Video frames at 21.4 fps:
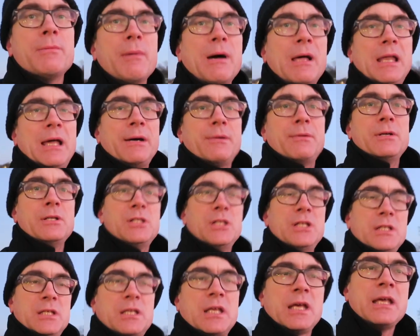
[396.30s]
with my
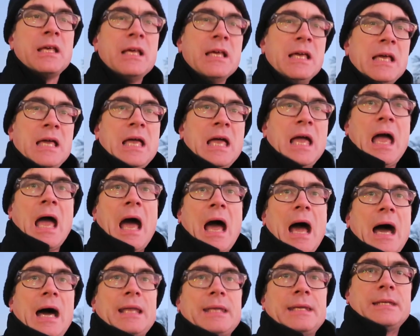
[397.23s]
languages
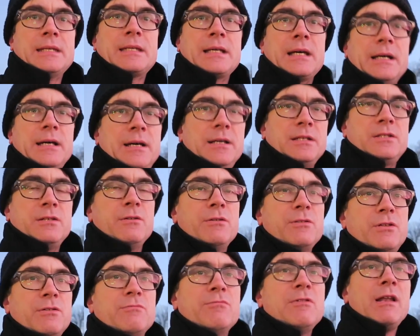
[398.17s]
and uh, to,
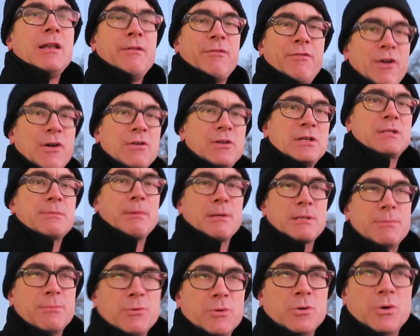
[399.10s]
to really focus
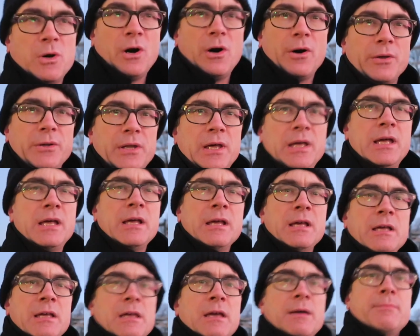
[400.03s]
much more on
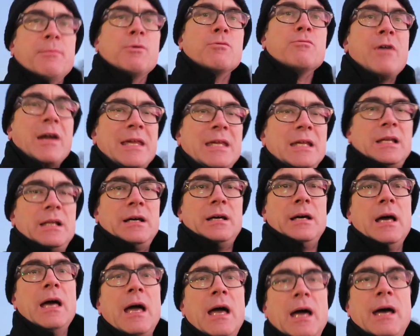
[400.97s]
more regular
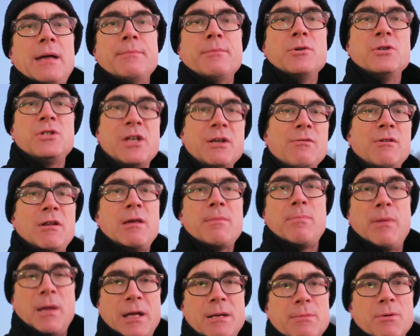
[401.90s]
and more generally
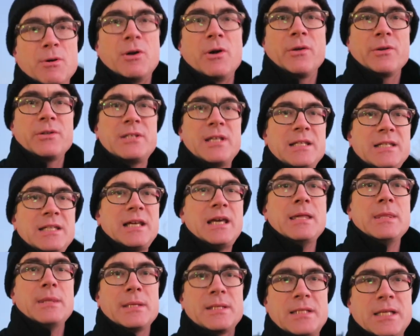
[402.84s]
applicable content
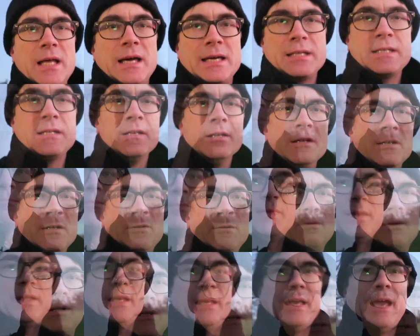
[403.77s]
in the site
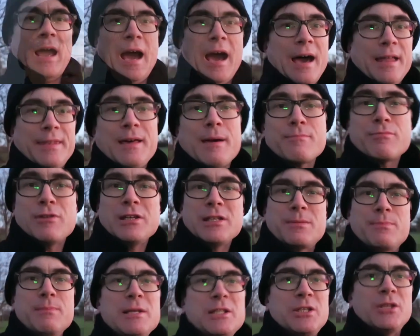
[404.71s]
and that
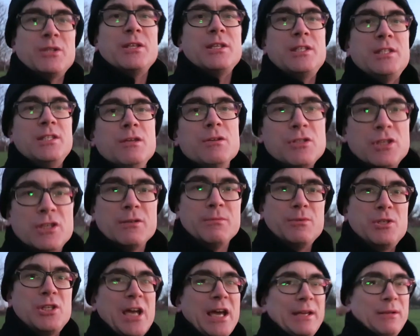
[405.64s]
brings me to this YouTube
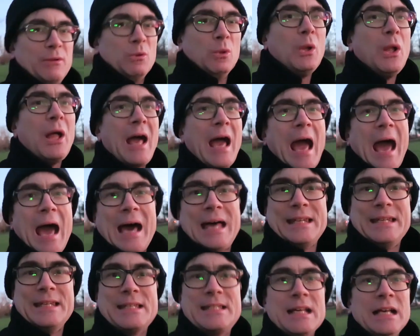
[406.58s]
channel
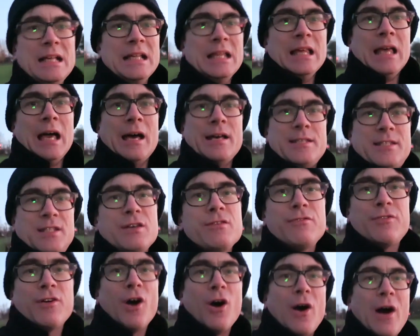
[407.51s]
and uh, so
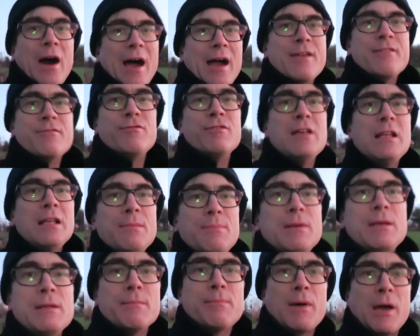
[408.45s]
far I've really
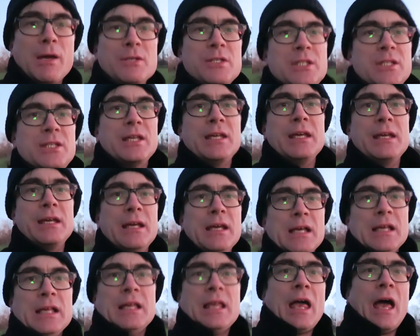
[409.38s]
been posting
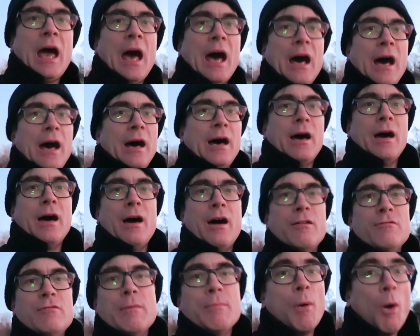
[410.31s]
uh,
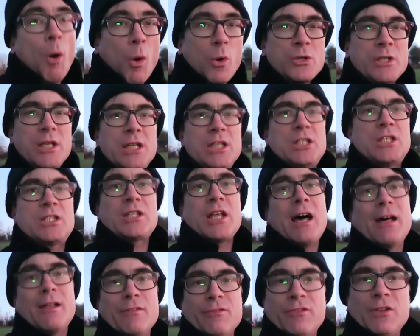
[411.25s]
reportage
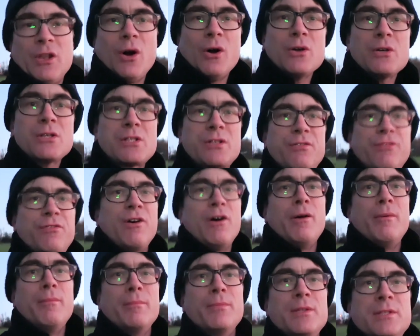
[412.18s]
style vlogs
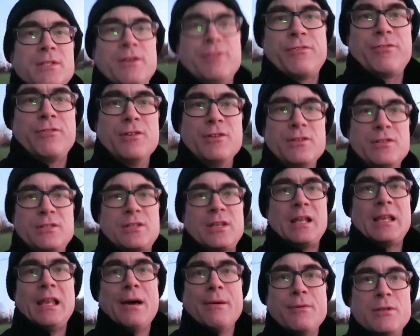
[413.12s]
from the
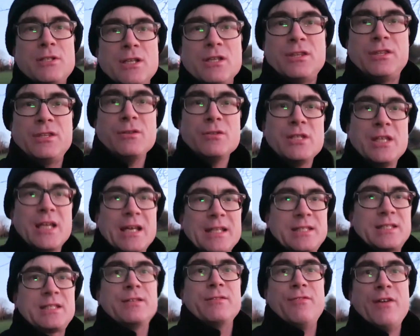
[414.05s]
different language
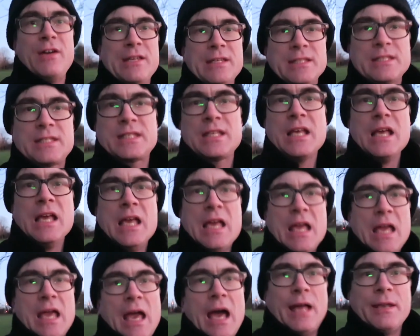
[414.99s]
enthusiasts events
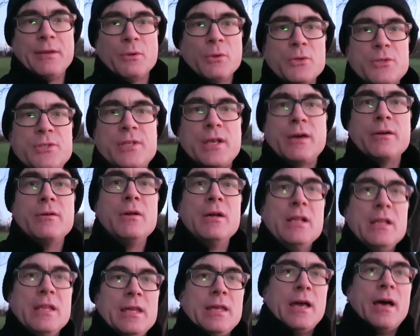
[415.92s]
and also
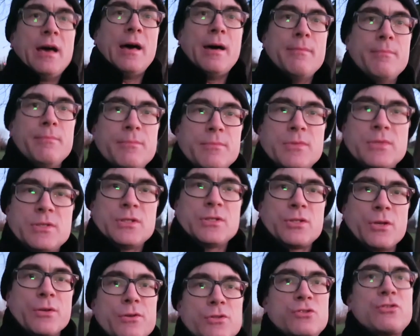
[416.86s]
um,
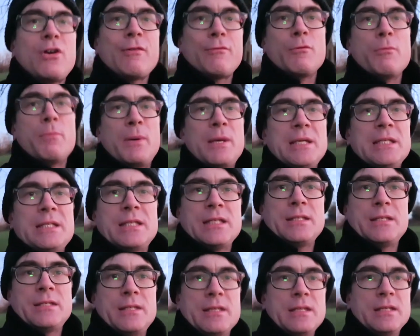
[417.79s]
sort of travel
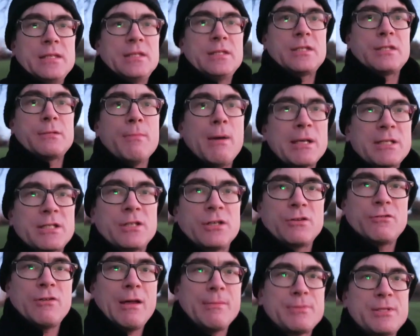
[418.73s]
pieces, the, the smash
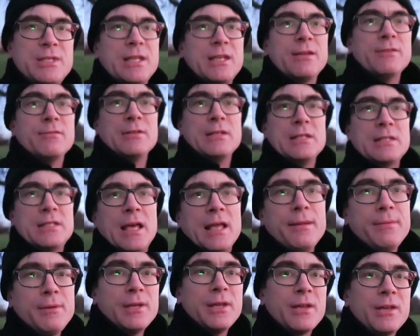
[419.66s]
and grab series
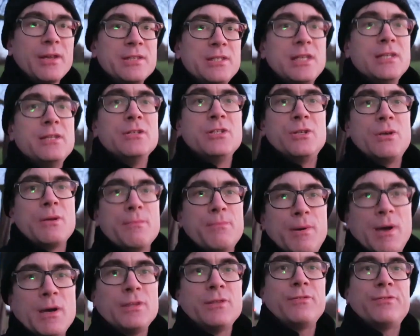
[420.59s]
and I'm going to continue doing
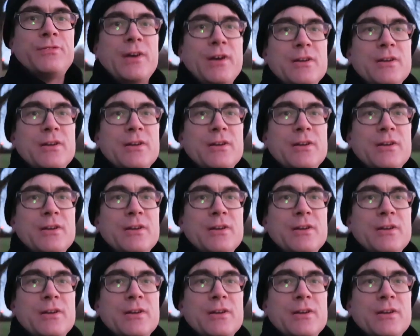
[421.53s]
both of